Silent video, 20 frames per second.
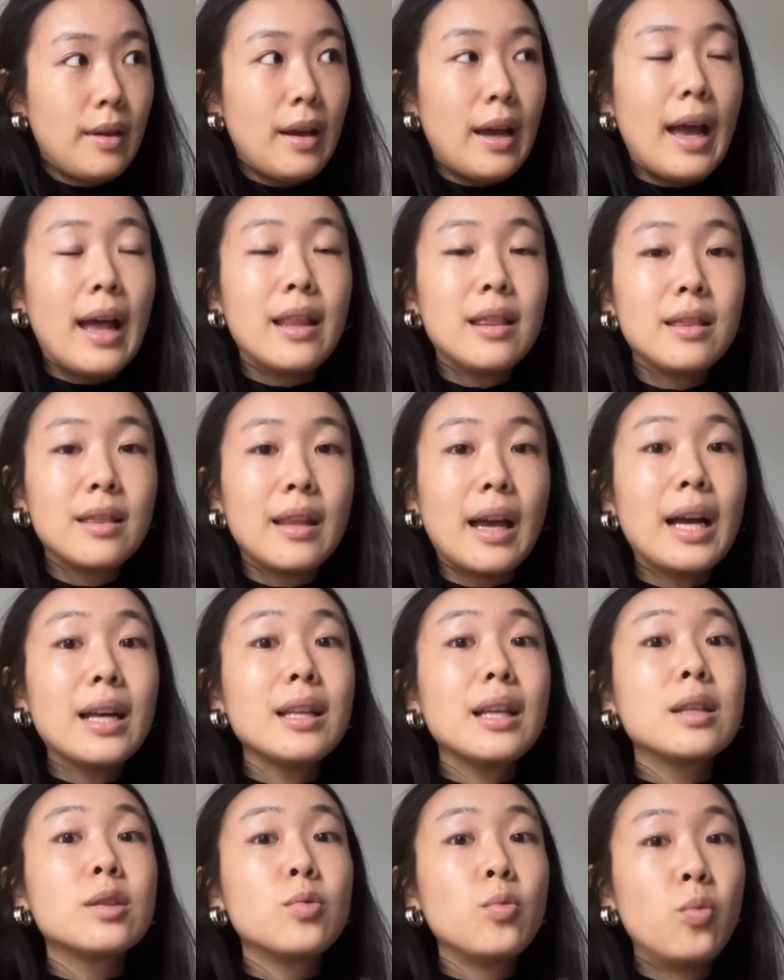And that
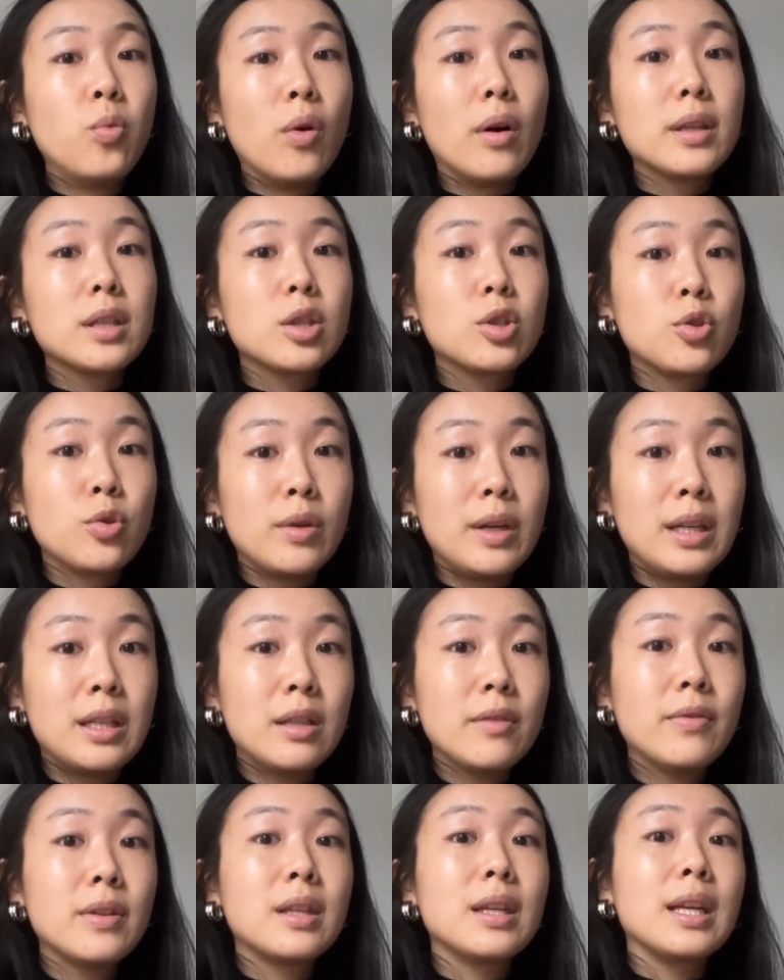is what
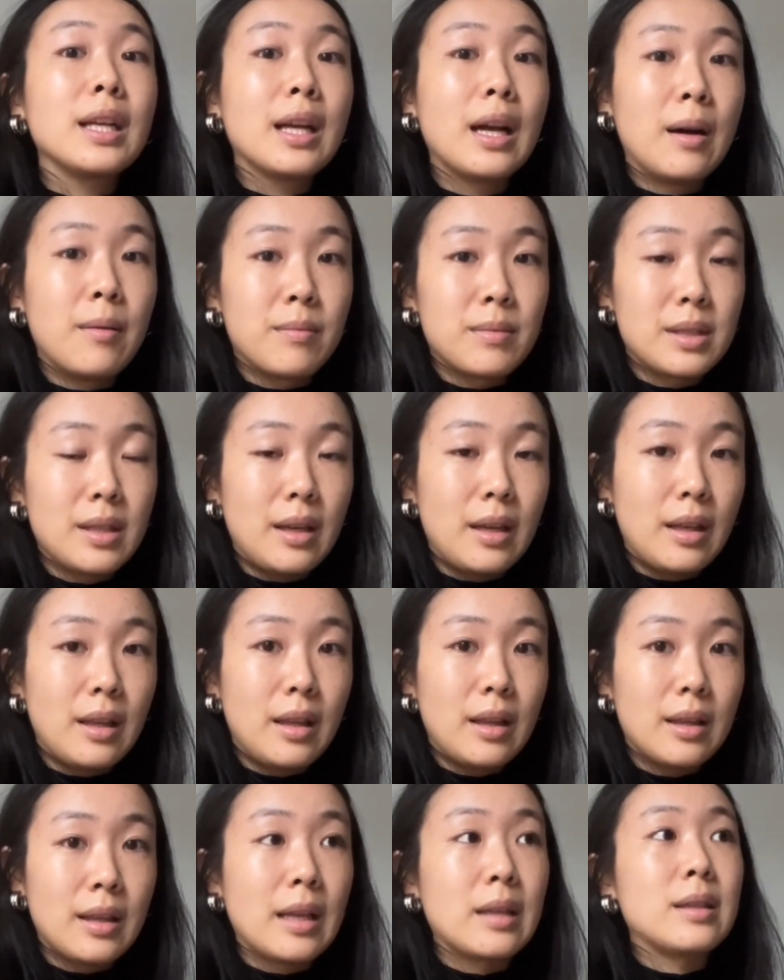creativity comes in.
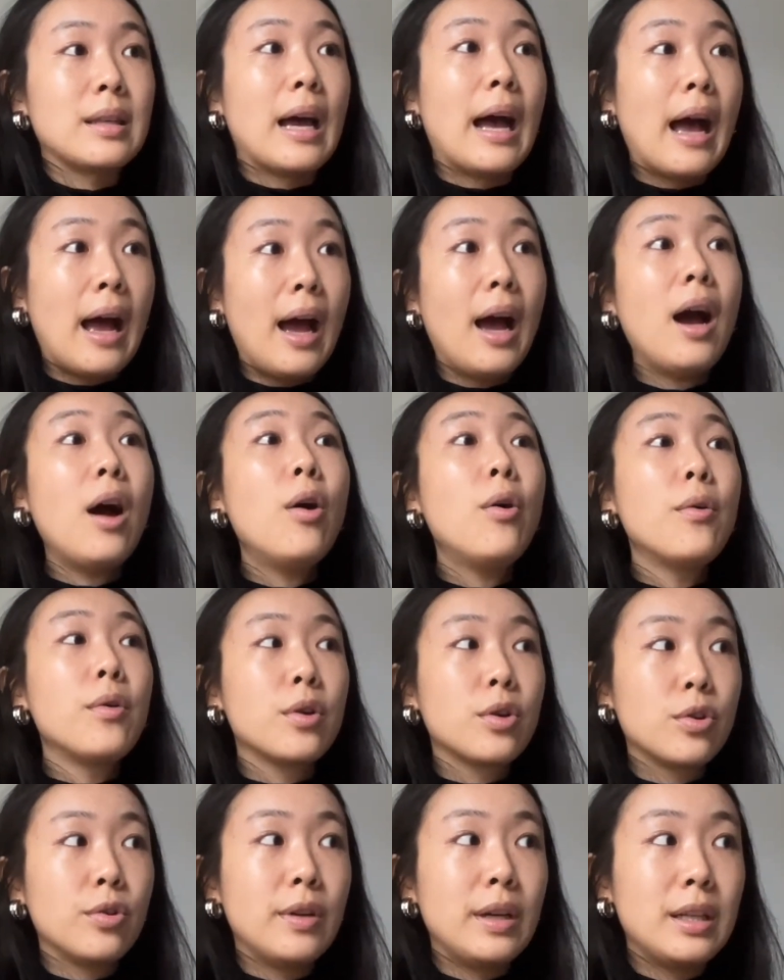That's how
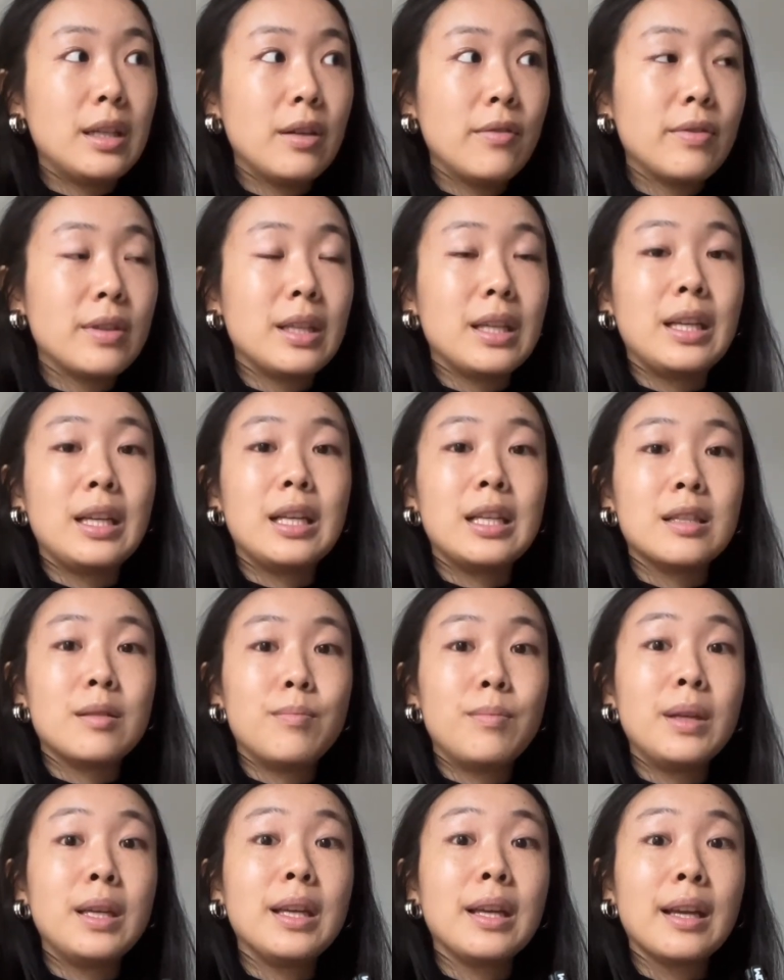creativity is
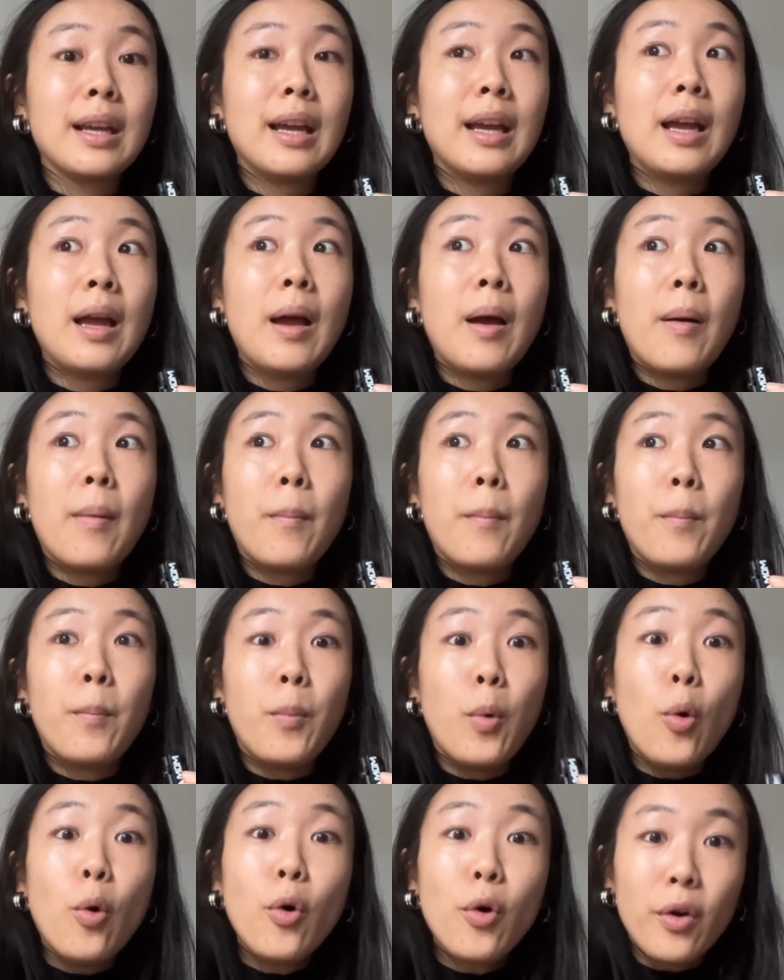being
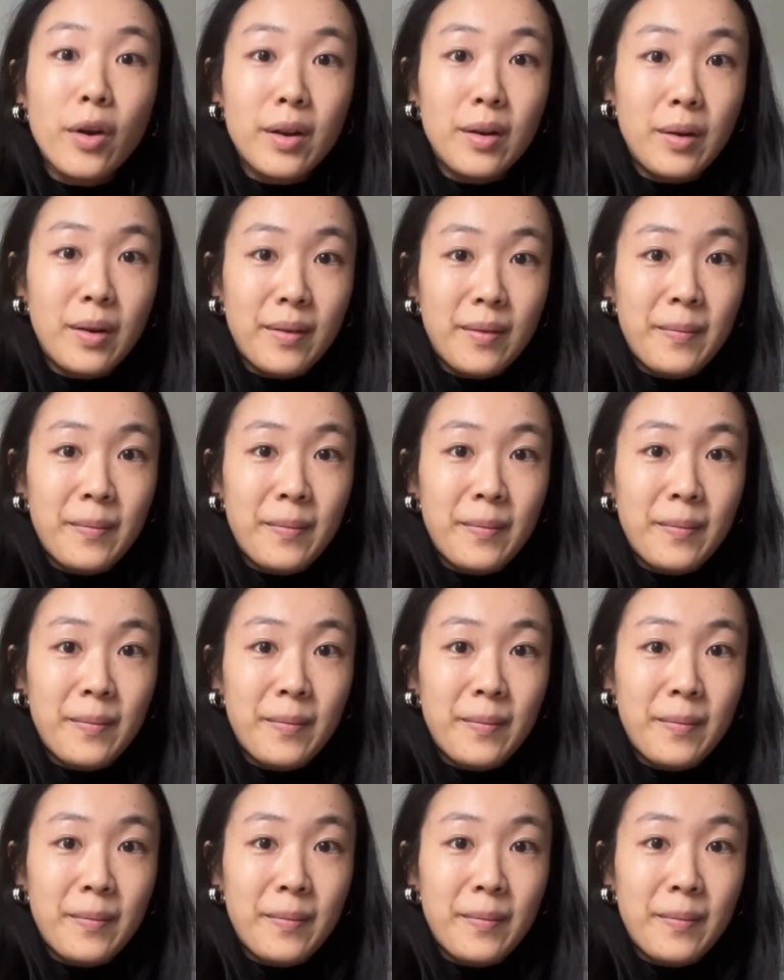born